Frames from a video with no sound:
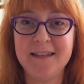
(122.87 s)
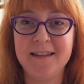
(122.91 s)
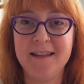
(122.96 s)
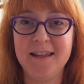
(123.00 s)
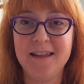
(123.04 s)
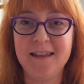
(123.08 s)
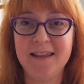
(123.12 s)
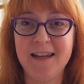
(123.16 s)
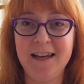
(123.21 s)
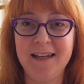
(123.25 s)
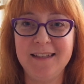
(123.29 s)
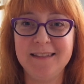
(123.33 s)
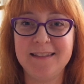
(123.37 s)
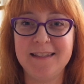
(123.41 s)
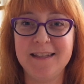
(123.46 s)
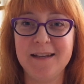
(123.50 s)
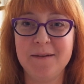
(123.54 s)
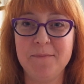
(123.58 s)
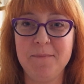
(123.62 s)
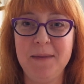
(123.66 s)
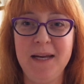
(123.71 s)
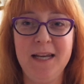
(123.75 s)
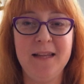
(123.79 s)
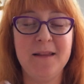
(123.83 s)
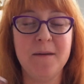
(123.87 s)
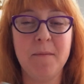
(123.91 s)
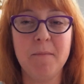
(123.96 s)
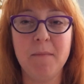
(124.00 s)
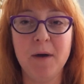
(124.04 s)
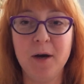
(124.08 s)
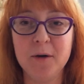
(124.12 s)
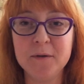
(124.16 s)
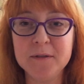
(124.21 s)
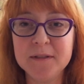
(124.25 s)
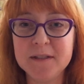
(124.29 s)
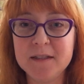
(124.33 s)
to the things that mean the
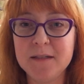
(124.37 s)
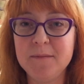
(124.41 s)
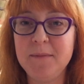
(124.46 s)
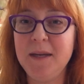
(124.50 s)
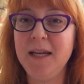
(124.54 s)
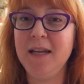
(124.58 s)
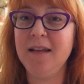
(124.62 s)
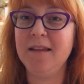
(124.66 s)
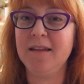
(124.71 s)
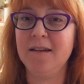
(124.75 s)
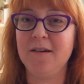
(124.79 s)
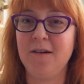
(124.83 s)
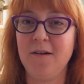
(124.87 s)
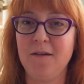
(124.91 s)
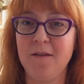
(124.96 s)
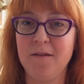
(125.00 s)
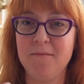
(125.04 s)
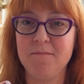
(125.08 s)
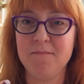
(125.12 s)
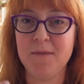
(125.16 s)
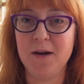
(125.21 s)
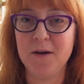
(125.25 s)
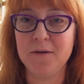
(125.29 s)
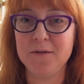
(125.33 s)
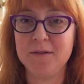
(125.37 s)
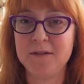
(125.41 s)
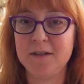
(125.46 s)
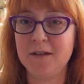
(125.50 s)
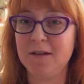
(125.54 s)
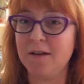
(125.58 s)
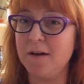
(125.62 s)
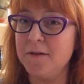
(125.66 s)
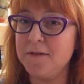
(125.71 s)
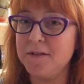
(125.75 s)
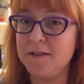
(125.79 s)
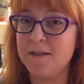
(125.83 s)
most to me, that are the most
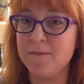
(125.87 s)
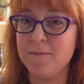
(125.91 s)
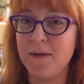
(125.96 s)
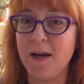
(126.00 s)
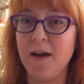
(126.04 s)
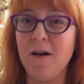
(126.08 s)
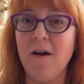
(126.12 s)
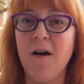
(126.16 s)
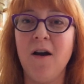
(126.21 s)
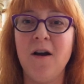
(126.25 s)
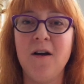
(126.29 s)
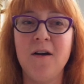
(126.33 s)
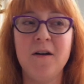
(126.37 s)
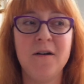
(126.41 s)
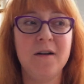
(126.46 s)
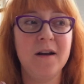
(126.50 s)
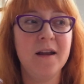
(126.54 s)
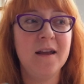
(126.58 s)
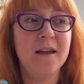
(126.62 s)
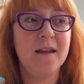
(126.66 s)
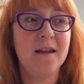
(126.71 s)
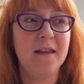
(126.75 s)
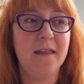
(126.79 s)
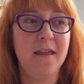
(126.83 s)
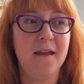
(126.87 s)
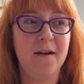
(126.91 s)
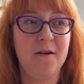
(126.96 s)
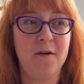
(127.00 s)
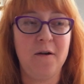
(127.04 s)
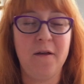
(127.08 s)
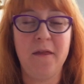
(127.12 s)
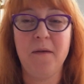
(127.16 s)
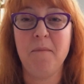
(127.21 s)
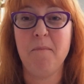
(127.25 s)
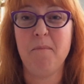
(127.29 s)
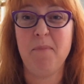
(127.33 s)
close to my heart, that
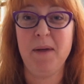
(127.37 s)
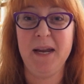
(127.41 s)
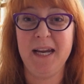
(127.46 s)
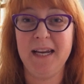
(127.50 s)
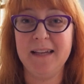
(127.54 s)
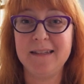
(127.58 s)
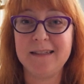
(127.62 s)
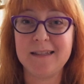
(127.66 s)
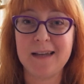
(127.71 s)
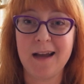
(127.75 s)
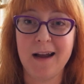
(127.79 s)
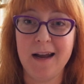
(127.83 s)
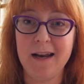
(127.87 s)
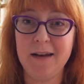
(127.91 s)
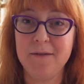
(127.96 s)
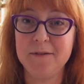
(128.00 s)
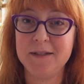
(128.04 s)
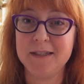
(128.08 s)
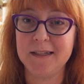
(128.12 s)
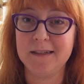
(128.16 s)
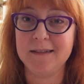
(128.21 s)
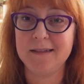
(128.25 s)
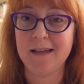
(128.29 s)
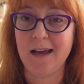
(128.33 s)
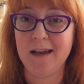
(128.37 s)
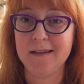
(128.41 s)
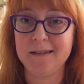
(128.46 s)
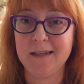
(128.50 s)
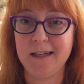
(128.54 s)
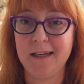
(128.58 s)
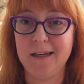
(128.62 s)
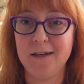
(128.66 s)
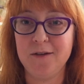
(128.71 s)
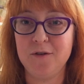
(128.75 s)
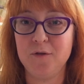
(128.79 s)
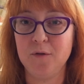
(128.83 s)
are the biggest kind of success
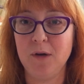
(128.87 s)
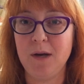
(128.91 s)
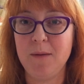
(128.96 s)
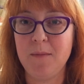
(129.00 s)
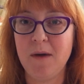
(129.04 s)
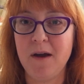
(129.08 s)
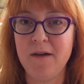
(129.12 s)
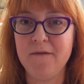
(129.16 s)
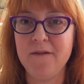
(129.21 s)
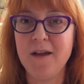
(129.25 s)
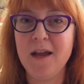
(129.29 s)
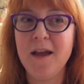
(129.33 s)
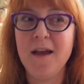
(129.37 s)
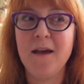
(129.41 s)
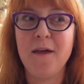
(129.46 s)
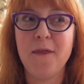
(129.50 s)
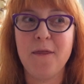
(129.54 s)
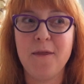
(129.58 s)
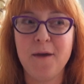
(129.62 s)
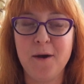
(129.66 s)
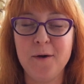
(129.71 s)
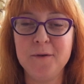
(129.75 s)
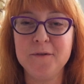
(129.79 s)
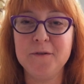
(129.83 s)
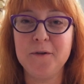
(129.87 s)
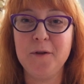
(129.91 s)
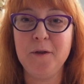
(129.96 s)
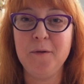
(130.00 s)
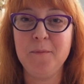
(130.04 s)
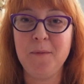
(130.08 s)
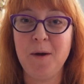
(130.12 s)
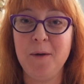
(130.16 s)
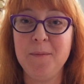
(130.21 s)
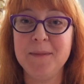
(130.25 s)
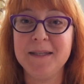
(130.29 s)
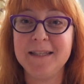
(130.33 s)
I could dream of, those are the
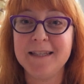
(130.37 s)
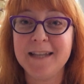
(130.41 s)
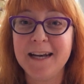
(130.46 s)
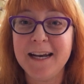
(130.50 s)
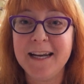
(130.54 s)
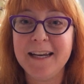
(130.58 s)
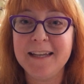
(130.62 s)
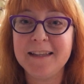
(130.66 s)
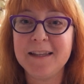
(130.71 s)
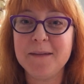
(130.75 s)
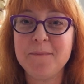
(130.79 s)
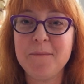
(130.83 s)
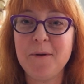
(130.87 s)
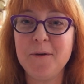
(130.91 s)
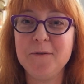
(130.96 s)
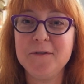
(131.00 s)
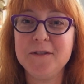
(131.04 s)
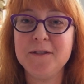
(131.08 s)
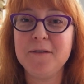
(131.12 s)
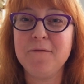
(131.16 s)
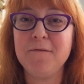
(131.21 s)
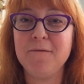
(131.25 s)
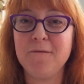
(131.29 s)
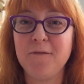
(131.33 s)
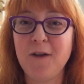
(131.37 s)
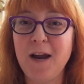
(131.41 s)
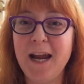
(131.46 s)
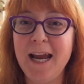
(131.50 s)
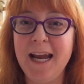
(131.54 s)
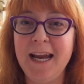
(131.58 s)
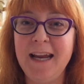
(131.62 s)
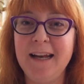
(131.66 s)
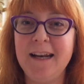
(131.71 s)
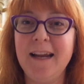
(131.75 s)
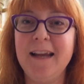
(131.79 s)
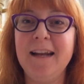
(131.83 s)
moments that I get the most
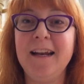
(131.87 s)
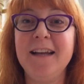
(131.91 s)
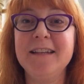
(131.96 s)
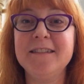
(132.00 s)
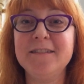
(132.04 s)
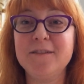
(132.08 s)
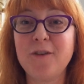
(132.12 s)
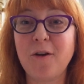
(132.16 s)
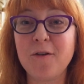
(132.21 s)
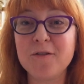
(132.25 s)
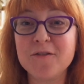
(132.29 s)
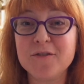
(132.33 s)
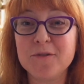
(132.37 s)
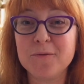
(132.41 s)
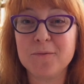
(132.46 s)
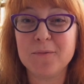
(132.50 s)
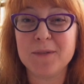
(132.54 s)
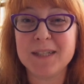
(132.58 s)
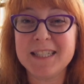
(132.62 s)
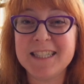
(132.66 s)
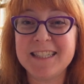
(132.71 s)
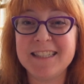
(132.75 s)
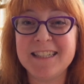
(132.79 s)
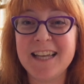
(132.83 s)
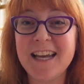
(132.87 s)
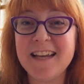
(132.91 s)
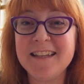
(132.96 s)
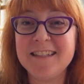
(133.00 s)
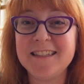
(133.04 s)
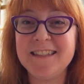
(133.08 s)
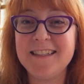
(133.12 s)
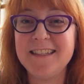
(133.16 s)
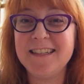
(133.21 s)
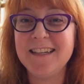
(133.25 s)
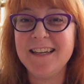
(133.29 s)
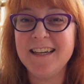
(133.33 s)
afraid and I start to
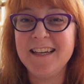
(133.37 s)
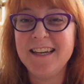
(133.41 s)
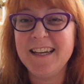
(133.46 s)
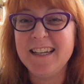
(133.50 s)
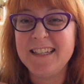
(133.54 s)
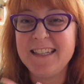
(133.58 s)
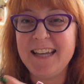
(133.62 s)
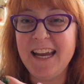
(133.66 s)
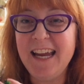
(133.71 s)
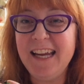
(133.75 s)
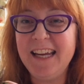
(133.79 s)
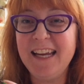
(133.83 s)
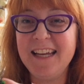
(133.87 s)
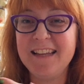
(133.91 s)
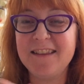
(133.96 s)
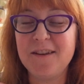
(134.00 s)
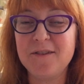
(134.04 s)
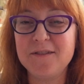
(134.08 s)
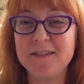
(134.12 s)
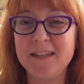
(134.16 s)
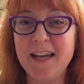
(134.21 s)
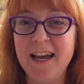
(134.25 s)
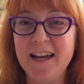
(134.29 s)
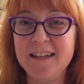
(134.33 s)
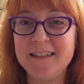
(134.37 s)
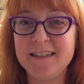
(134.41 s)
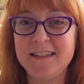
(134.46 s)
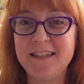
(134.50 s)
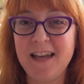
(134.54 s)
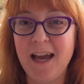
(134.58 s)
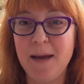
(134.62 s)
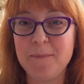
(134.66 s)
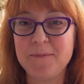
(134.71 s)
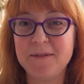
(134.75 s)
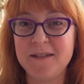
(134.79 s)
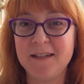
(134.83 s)
resist taking those last
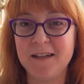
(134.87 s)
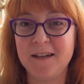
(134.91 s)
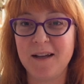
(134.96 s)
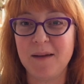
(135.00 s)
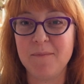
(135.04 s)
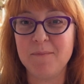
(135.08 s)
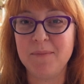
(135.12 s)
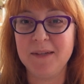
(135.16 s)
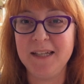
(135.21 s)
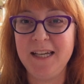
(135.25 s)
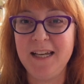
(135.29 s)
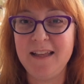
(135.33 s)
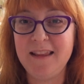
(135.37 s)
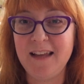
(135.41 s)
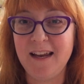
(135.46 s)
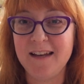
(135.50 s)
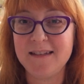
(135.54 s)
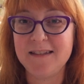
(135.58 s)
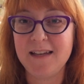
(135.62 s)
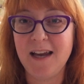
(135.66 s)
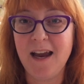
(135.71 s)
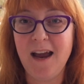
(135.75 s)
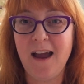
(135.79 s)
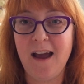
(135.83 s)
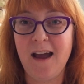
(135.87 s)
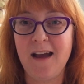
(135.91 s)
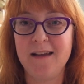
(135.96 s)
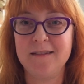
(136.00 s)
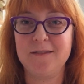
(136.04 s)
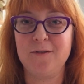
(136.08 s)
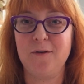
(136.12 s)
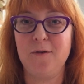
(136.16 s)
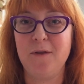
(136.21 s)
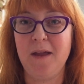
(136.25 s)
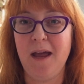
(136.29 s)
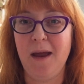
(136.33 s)
steps to complete that
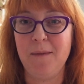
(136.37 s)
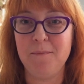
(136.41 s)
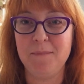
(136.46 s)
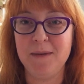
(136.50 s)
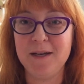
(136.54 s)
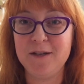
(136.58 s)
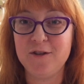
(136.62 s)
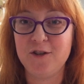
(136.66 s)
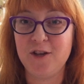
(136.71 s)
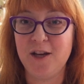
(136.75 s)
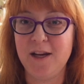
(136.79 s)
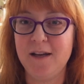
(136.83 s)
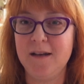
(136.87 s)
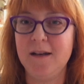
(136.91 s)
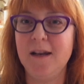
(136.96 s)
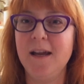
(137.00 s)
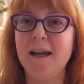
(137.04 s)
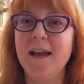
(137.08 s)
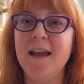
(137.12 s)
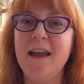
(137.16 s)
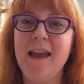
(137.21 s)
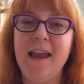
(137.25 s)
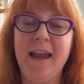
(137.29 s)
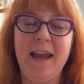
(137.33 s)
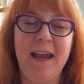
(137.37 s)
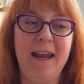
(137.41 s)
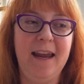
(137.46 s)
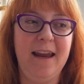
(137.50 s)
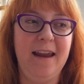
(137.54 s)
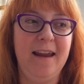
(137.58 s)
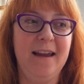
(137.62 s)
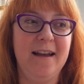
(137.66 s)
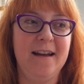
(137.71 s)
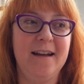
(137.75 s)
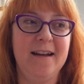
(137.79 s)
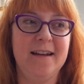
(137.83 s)
task or that mission.
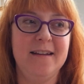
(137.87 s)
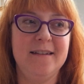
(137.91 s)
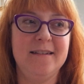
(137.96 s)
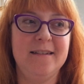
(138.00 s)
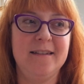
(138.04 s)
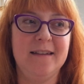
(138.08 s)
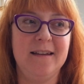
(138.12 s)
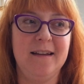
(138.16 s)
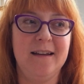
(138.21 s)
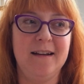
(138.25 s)
And